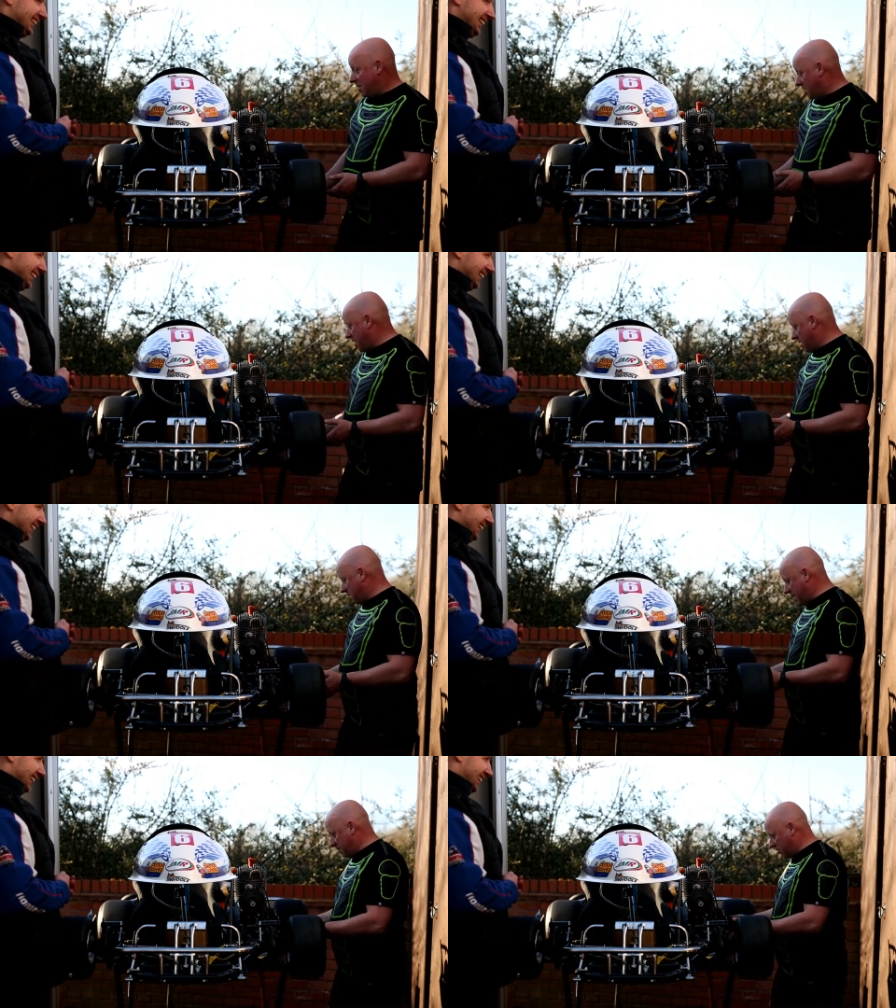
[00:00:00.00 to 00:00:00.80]
Uh,
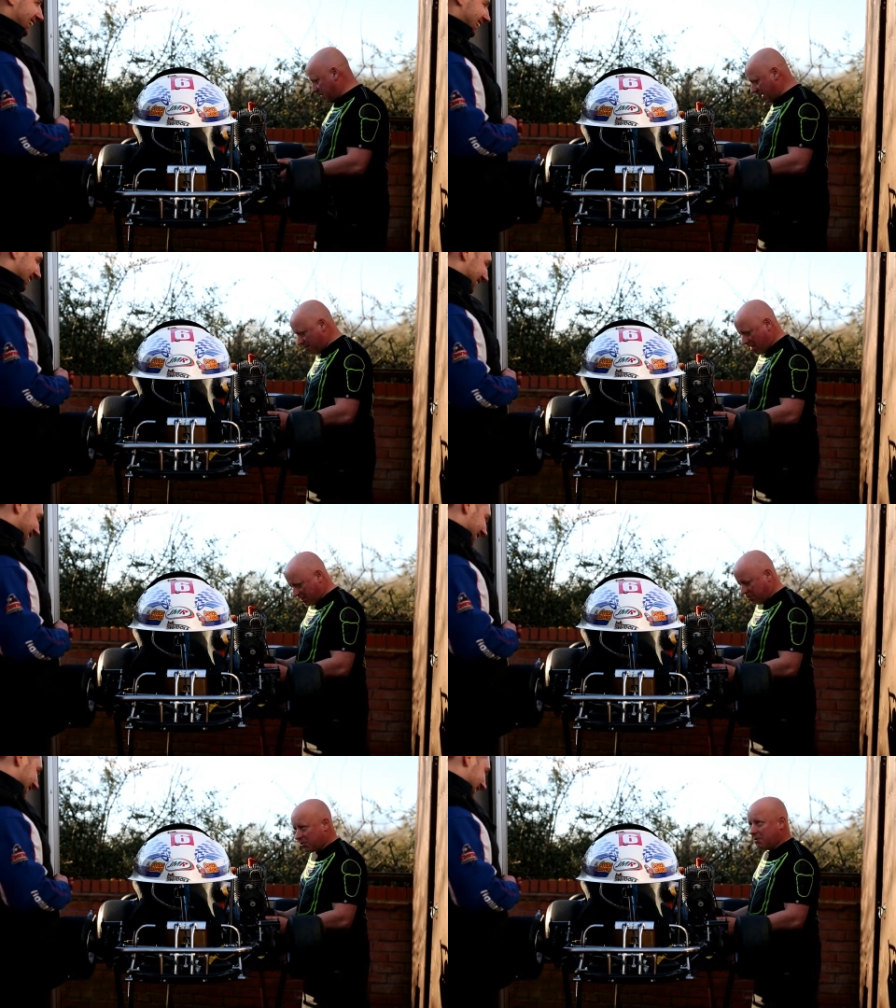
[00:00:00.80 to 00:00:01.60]
yeah, so I can get
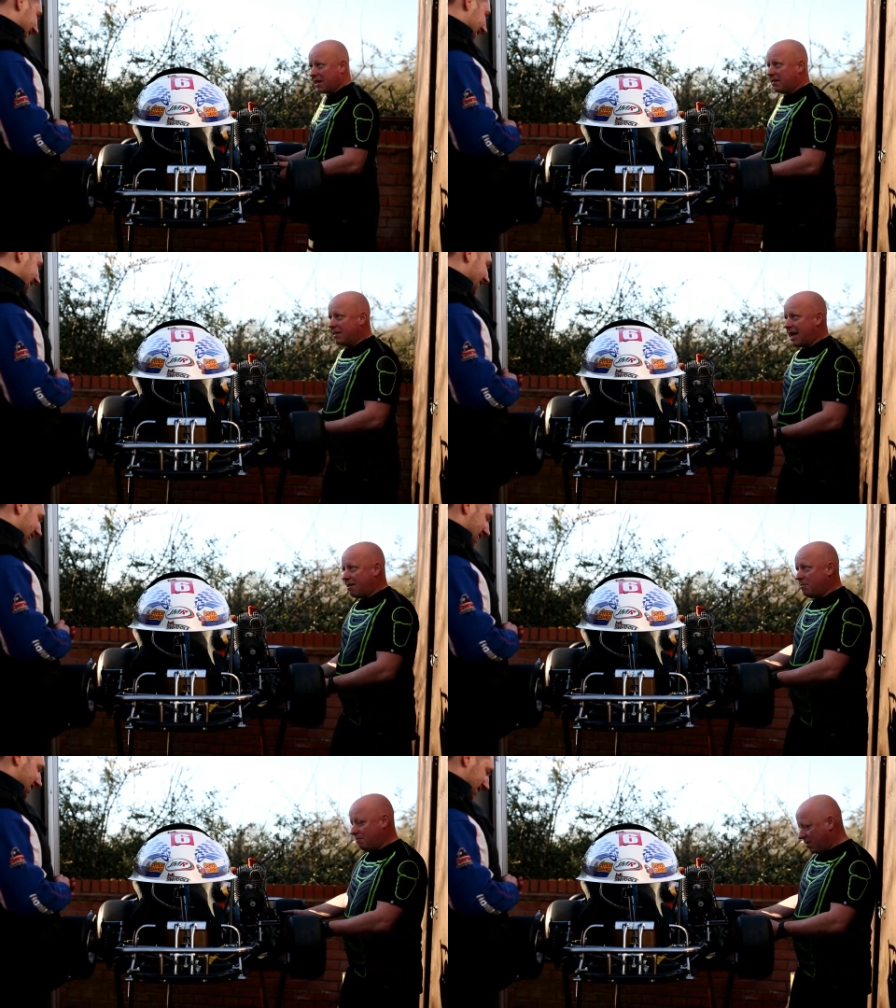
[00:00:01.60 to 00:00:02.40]
right up to it now
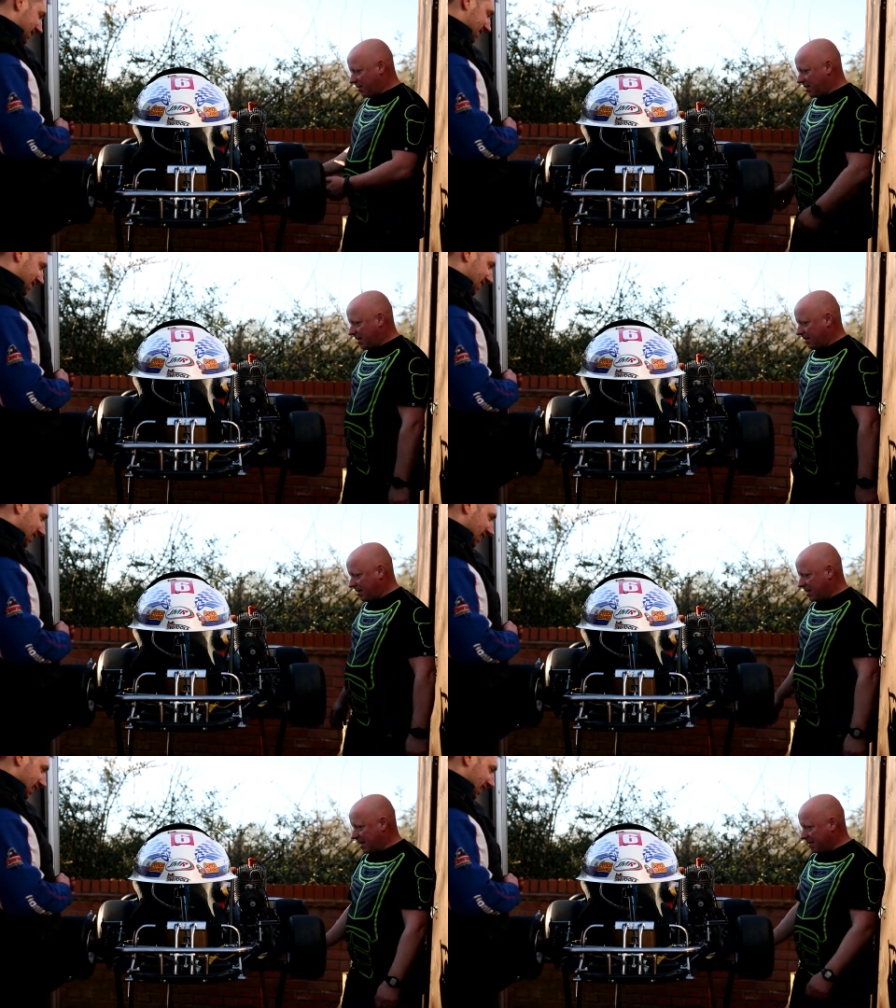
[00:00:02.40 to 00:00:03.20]
yeah. rather than
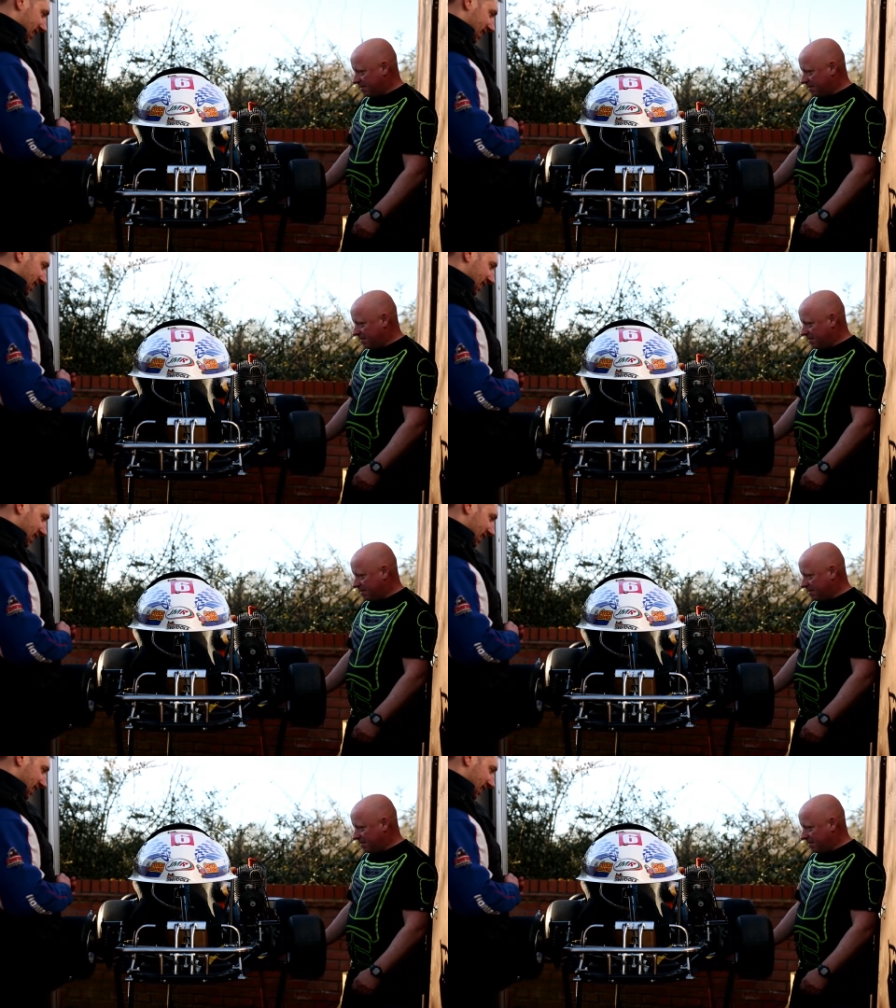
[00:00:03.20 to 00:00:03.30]
yeah.